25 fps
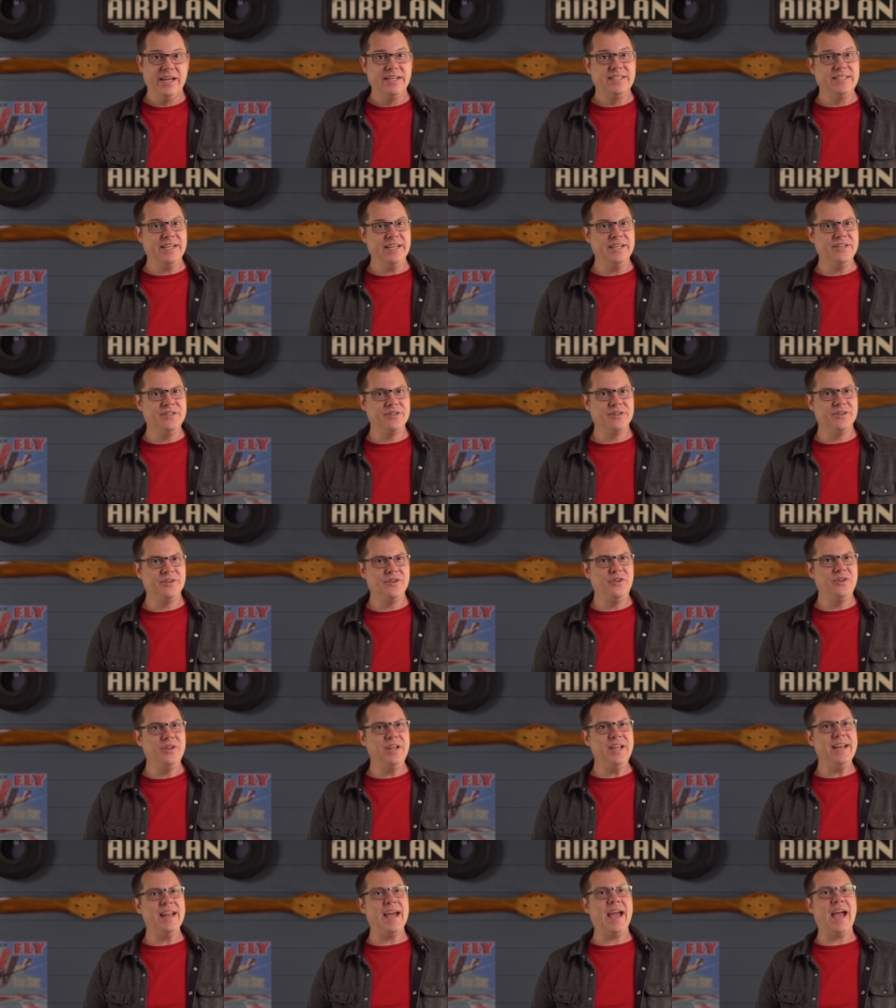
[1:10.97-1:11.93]
To enter, you
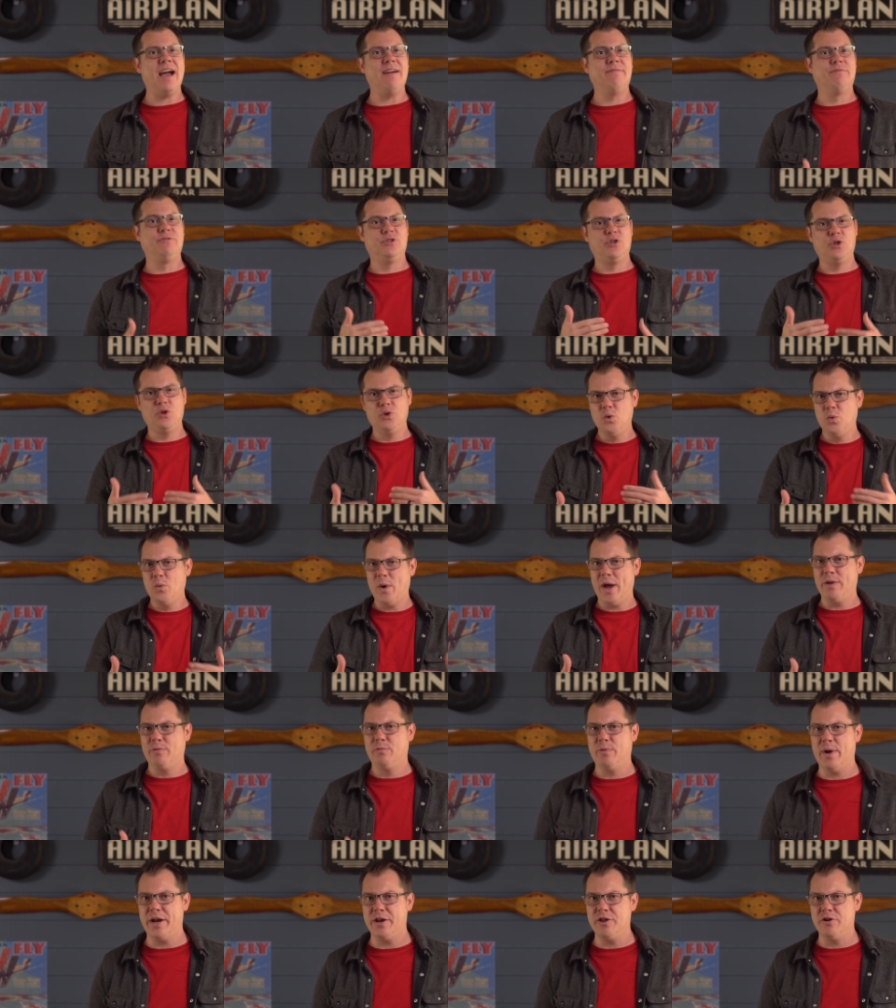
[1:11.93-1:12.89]
need to have two-way
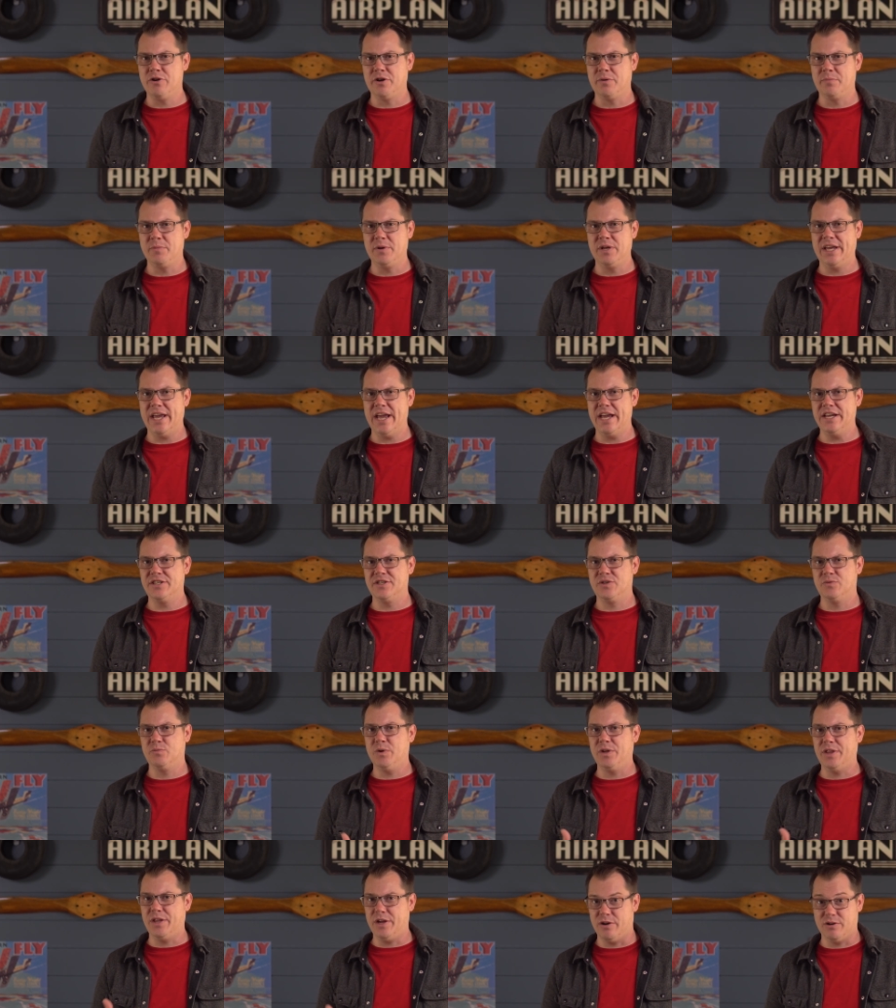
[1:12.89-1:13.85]
radio communication
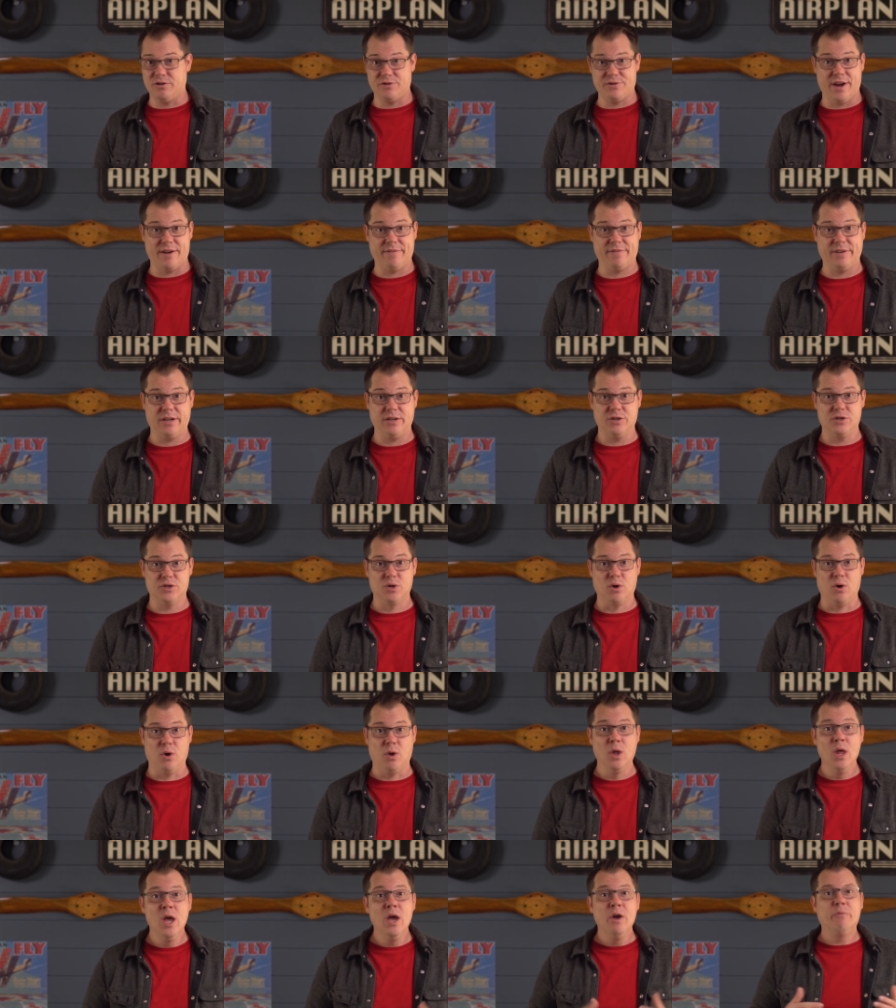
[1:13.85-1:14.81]
with air traffic
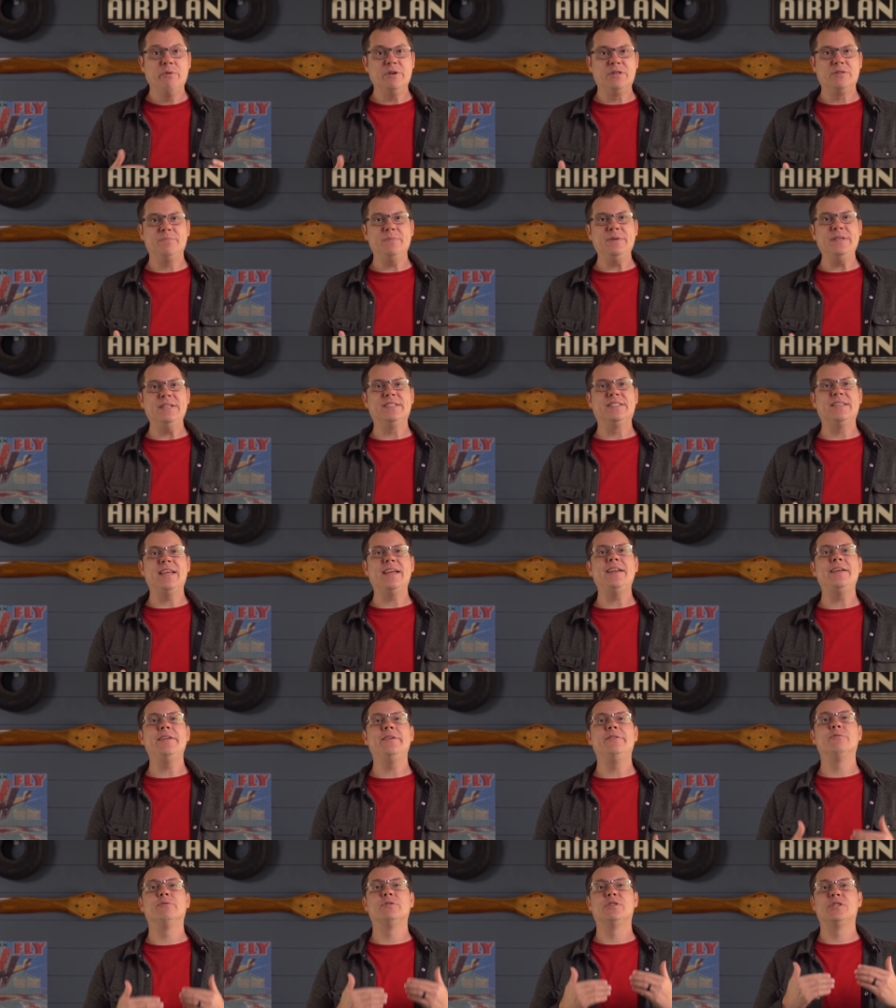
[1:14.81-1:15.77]
control, which means they
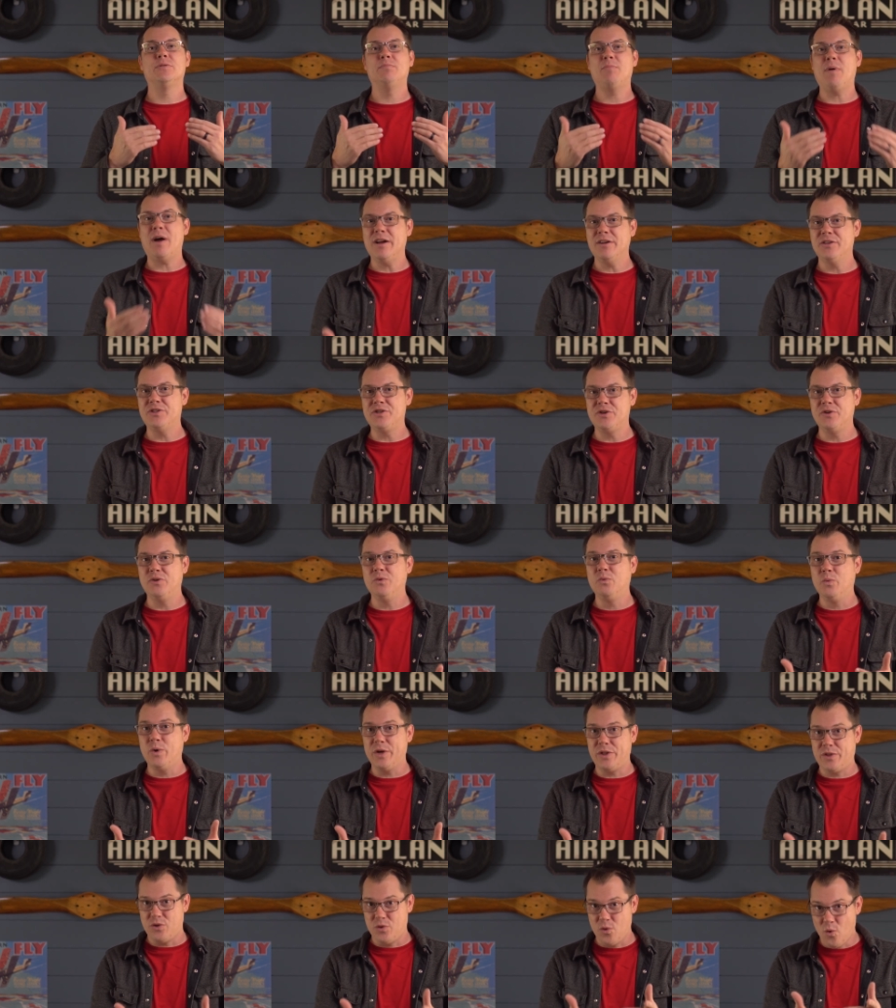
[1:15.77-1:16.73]
need to respond to you
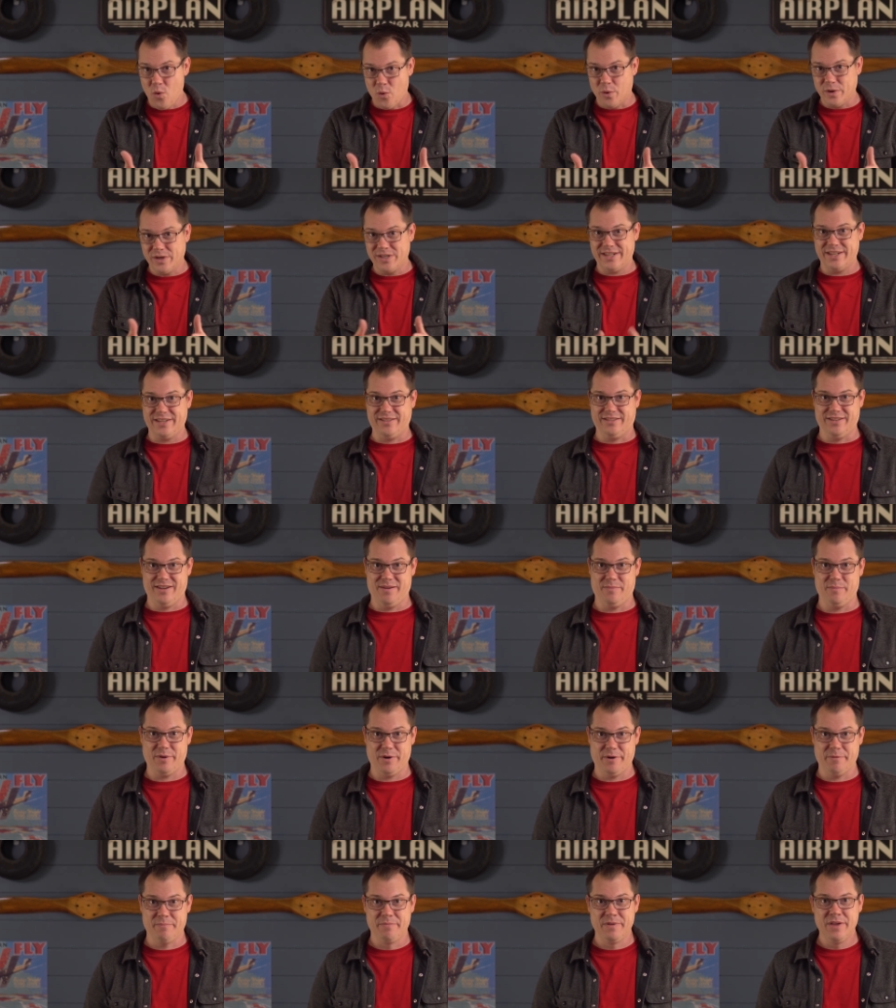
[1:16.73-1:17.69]
with your tail
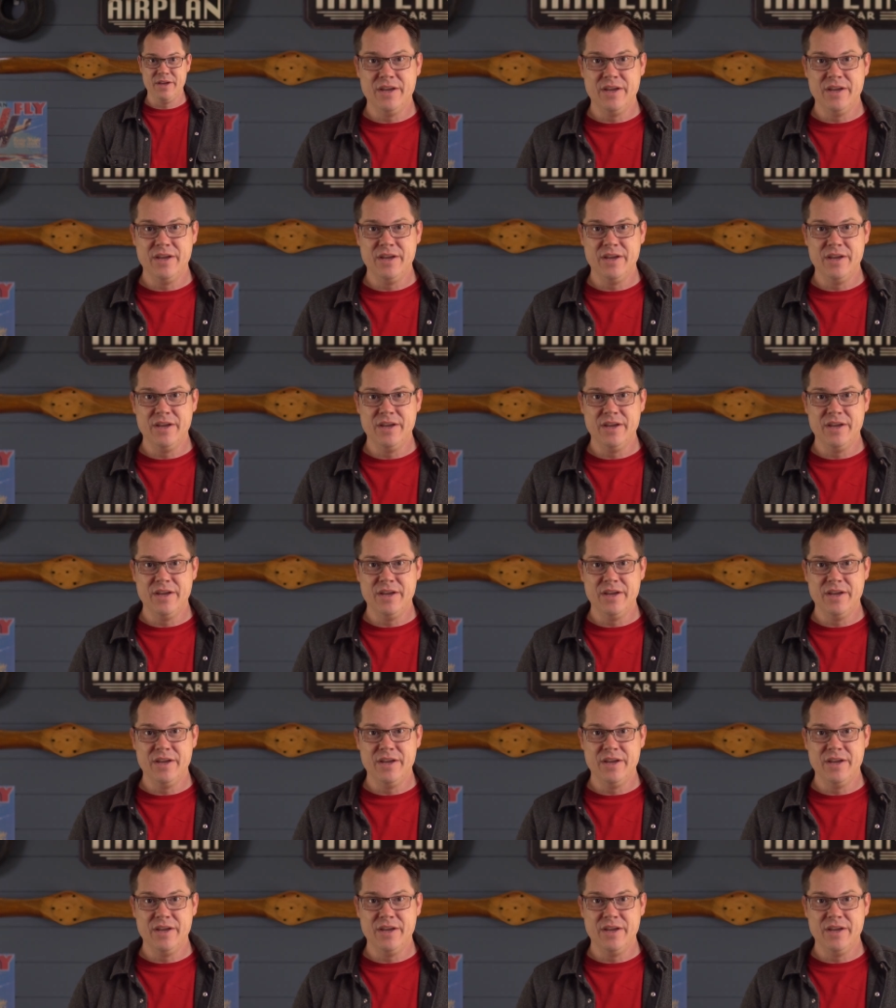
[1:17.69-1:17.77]
number.